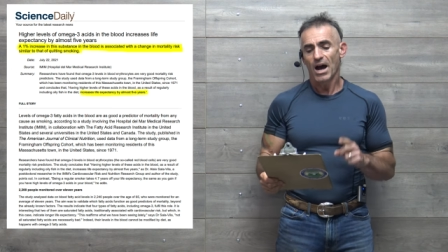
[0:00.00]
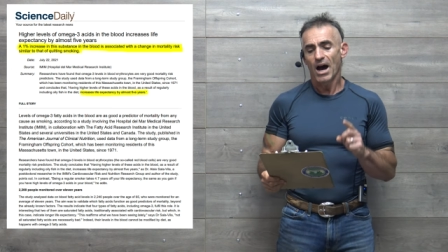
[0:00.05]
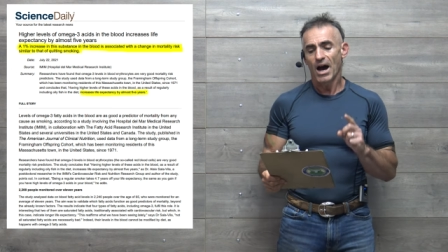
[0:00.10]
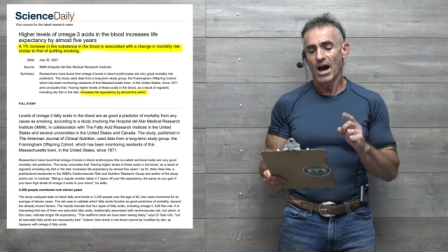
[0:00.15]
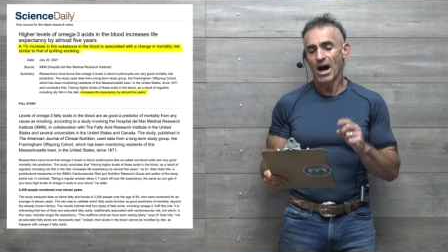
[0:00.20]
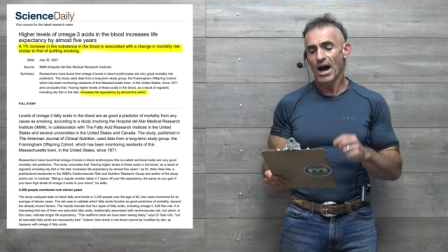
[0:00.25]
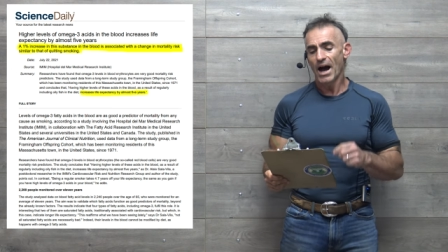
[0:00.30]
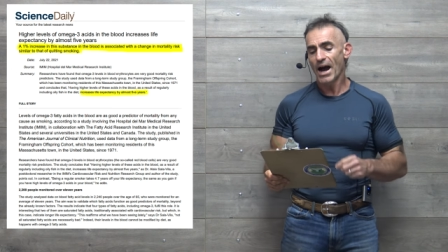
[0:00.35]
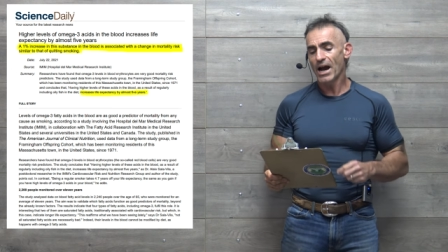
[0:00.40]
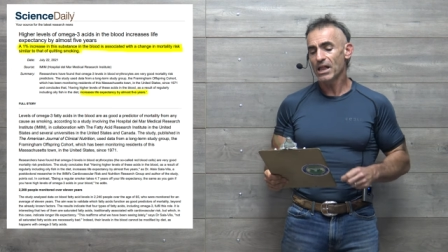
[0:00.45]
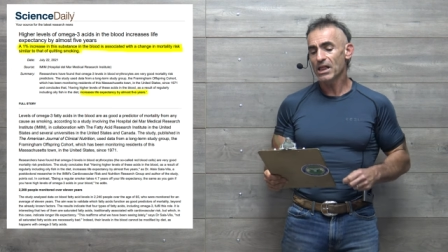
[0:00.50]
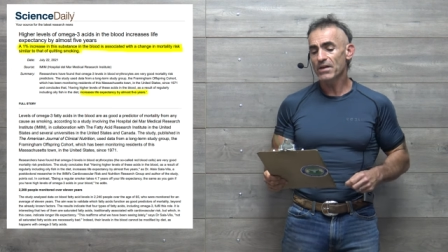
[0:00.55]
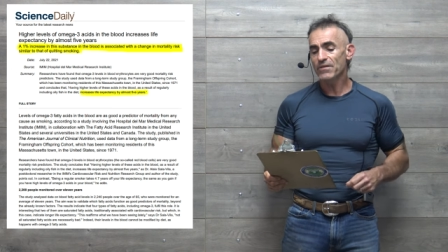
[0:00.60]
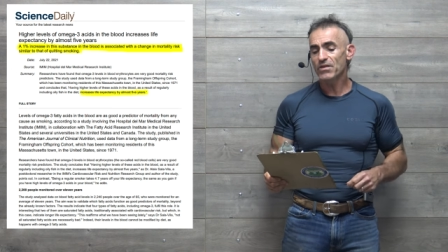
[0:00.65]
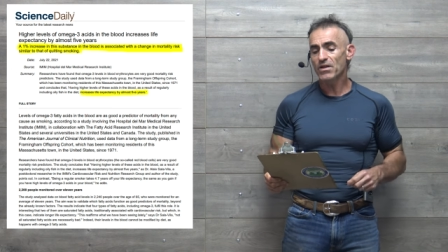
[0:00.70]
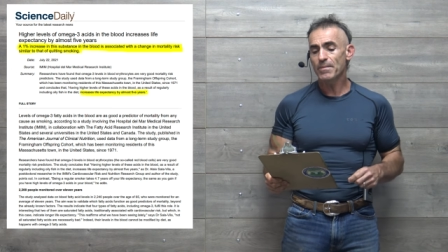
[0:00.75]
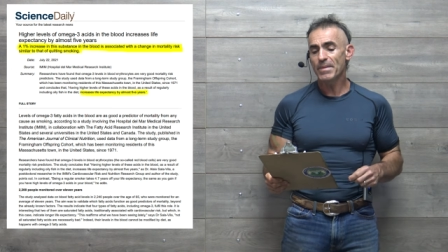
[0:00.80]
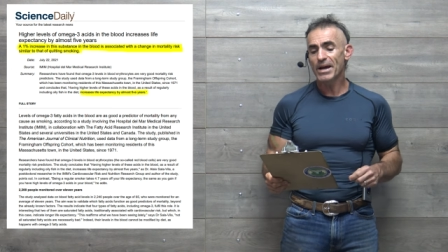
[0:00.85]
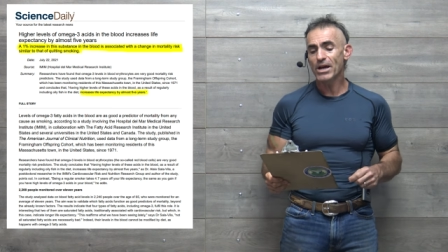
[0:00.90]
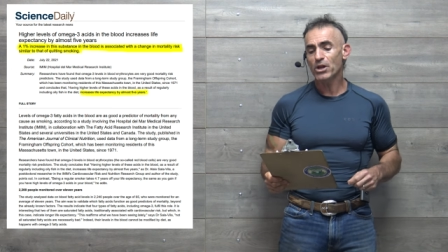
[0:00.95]
A higher
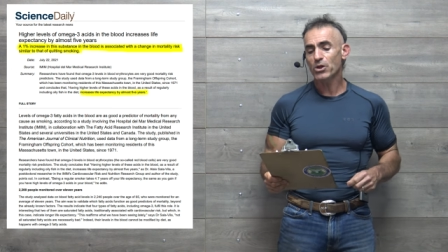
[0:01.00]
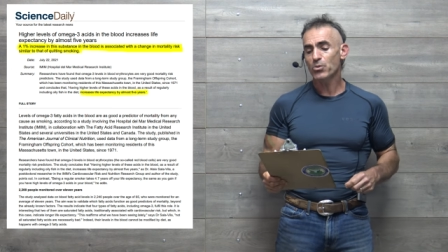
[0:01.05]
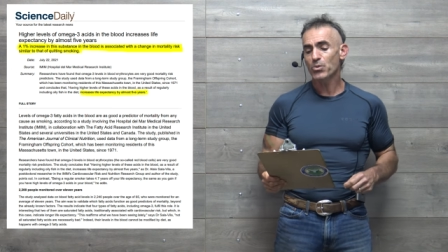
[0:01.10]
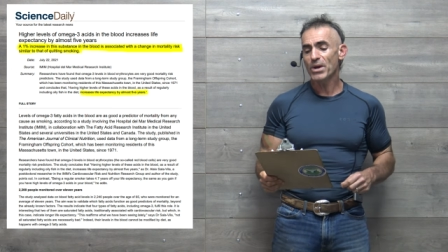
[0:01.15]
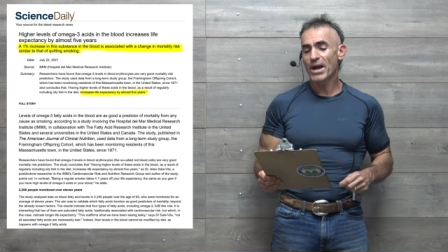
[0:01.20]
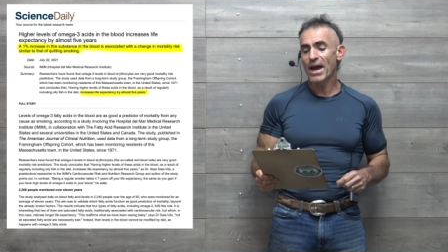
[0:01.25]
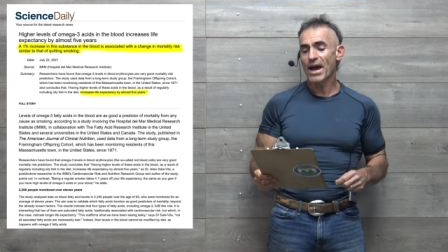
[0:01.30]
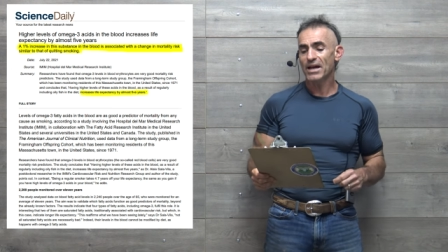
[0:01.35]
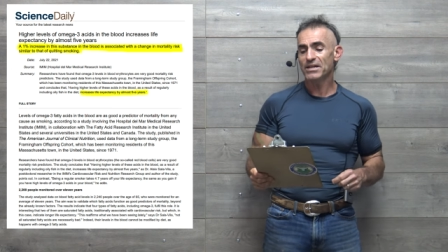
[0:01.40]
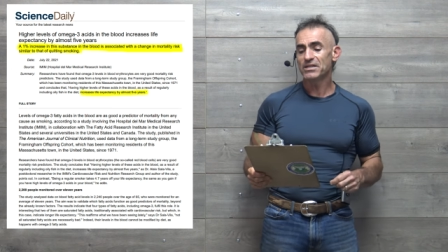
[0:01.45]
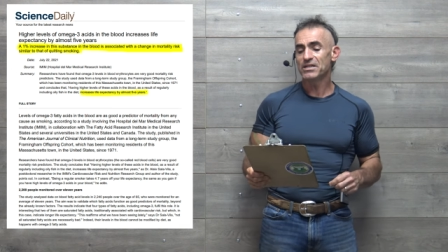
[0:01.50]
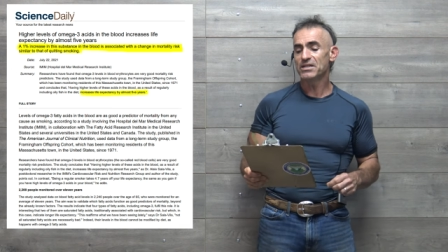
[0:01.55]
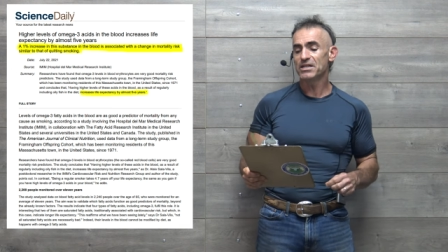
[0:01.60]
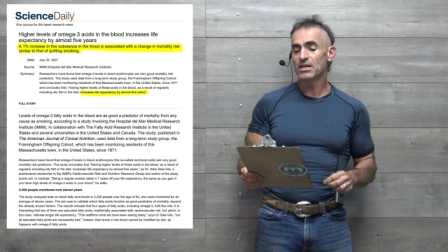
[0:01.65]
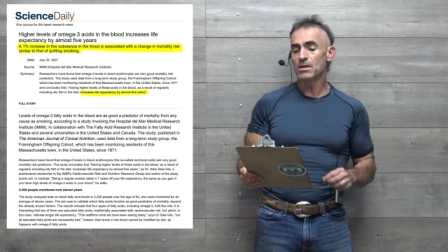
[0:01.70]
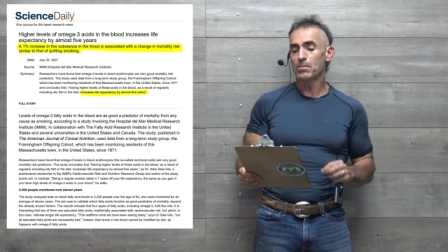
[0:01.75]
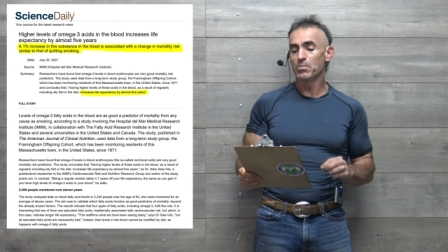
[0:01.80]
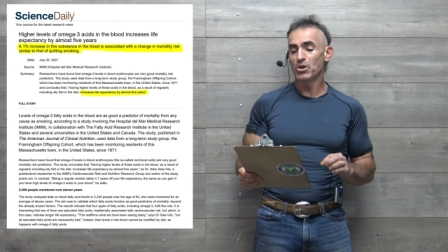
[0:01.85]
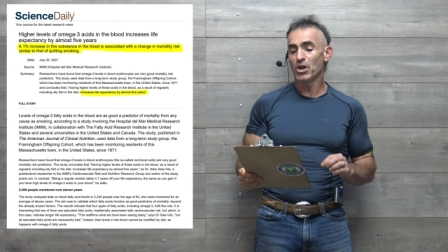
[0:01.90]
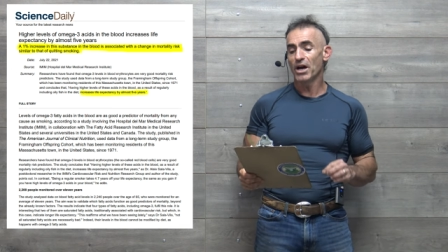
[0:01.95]
level of omega 3 acids in
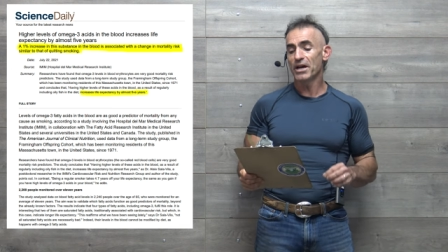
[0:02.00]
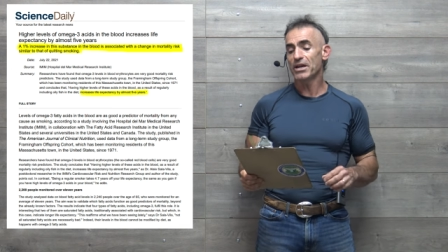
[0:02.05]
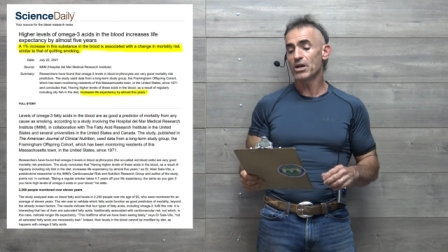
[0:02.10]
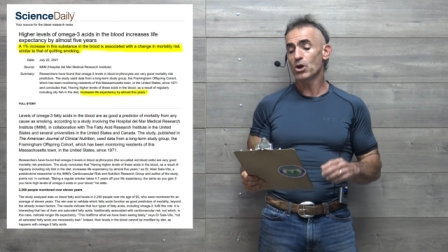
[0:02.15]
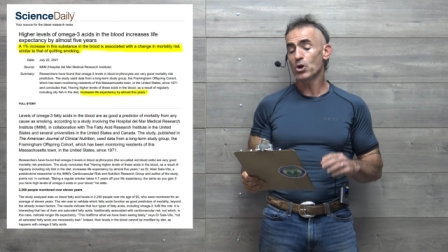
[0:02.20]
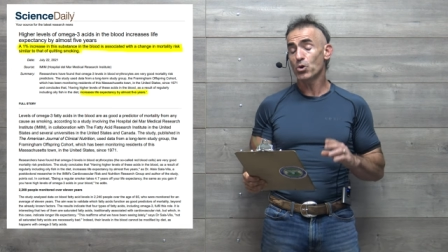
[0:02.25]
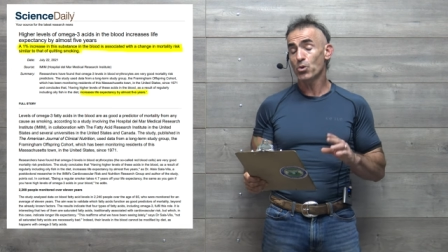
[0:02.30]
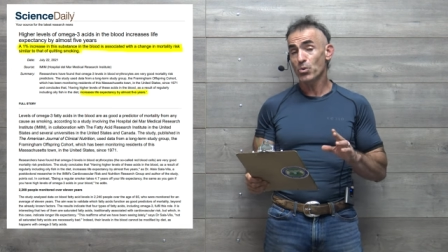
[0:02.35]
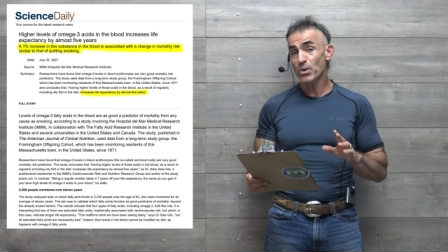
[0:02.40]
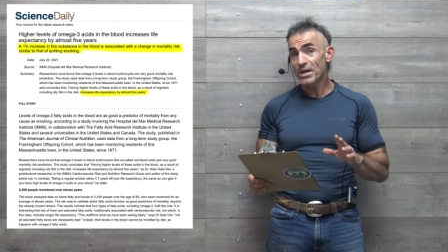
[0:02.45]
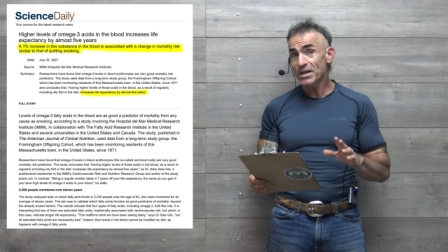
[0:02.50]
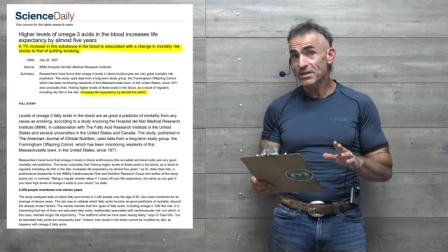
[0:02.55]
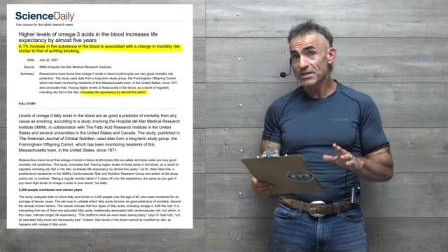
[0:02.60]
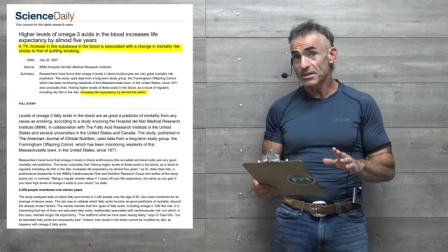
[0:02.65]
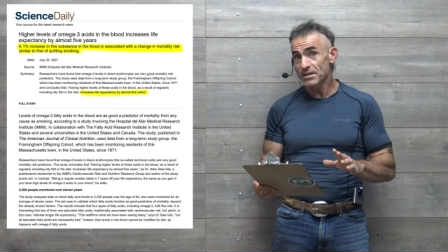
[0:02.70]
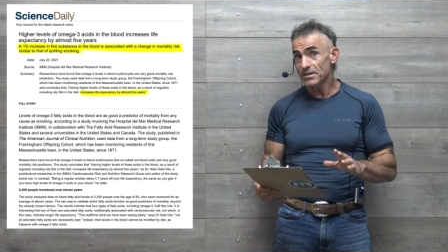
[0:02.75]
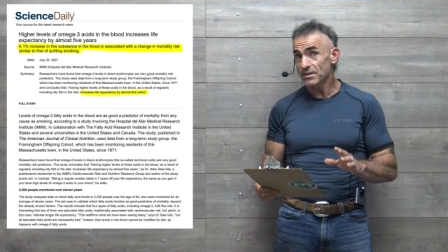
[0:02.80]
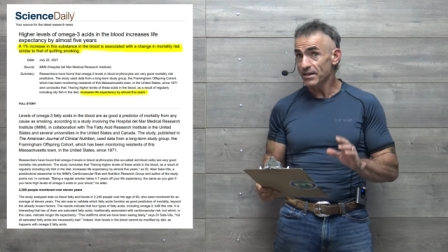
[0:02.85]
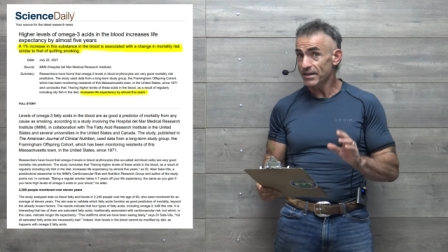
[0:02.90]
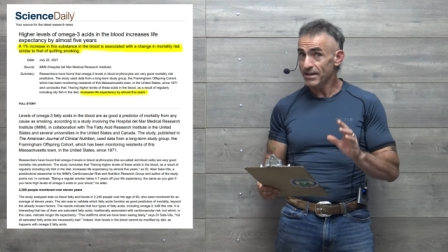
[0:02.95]
the blood
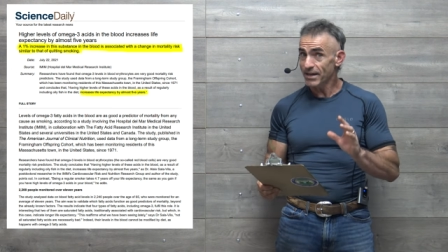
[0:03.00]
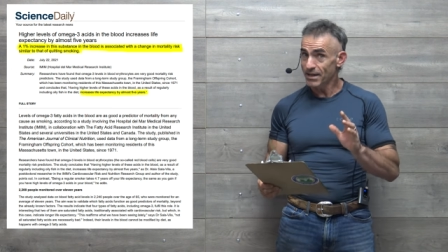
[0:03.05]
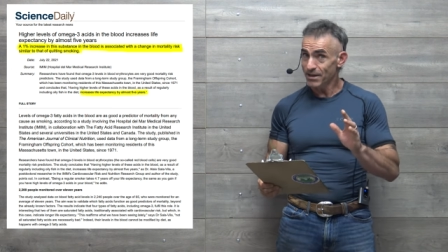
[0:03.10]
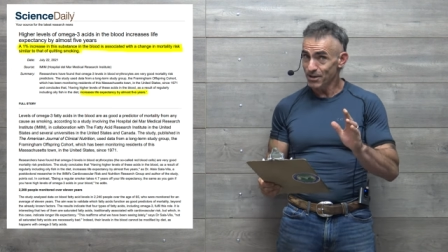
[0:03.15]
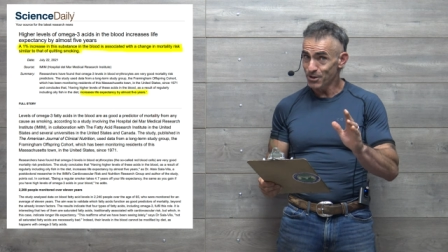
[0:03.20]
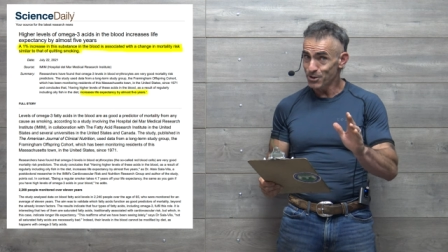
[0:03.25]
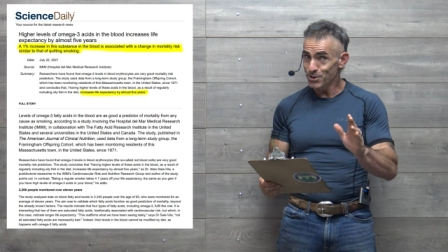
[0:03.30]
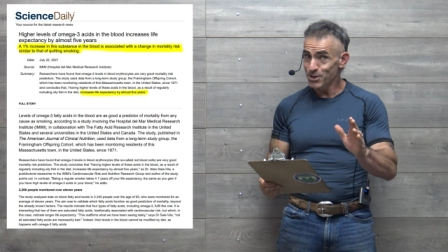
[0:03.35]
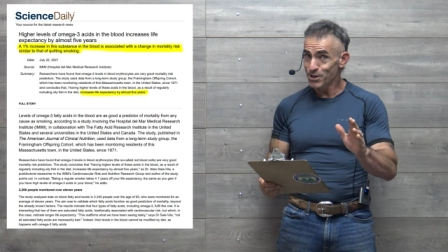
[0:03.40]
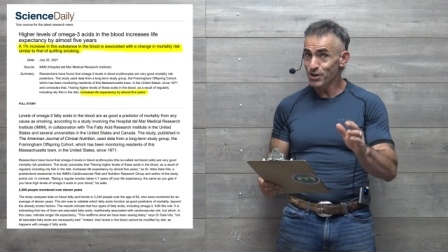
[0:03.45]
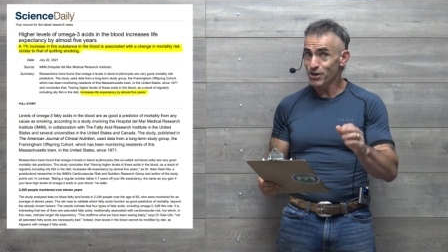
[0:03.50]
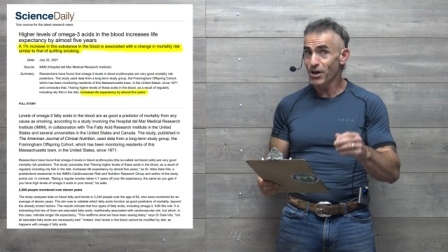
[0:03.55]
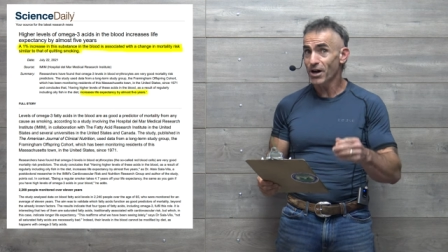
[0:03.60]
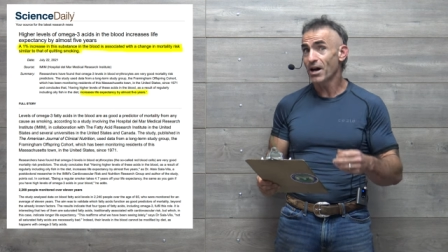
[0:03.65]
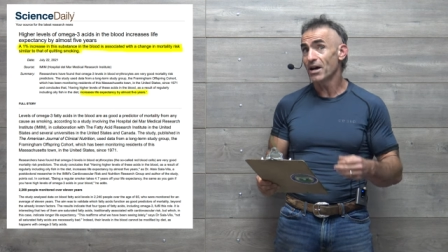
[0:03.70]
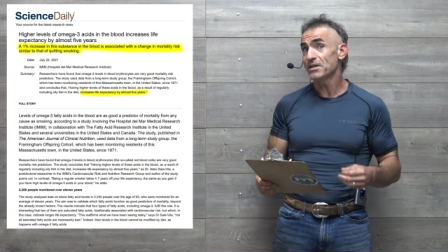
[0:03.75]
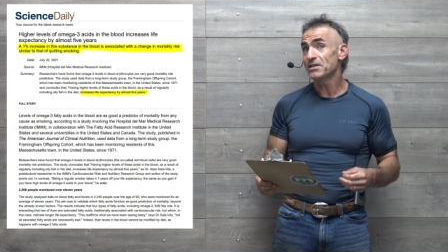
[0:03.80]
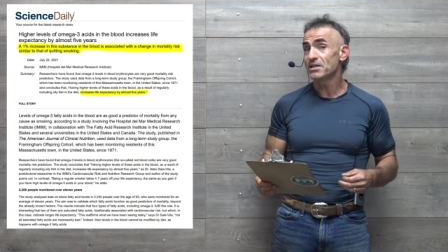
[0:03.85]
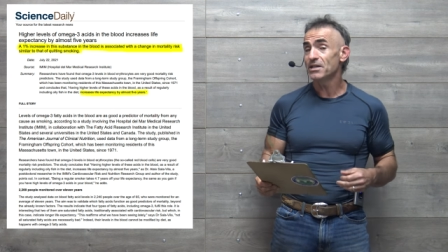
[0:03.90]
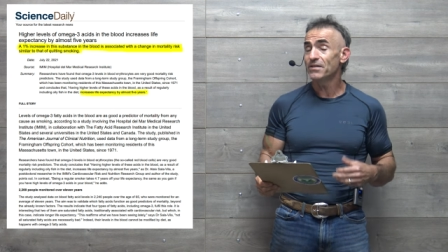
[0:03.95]
increases. Again, they're using
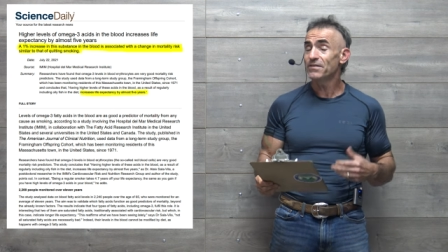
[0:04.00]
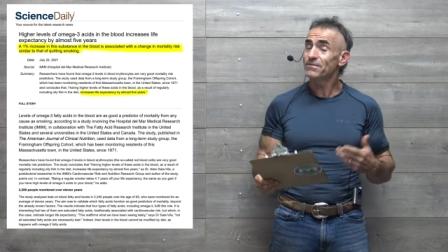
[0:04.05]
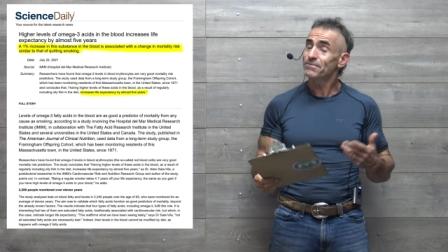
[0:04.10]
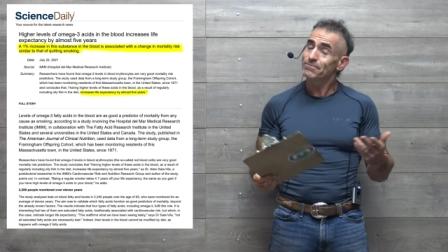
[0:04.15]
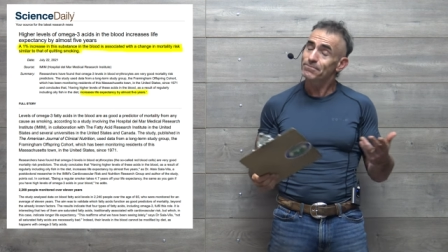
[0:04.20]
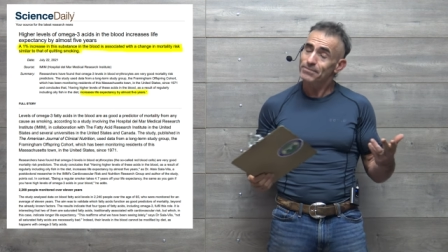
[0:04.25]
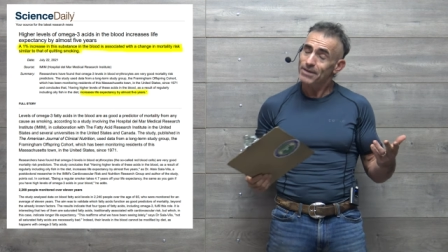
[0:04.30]
causative.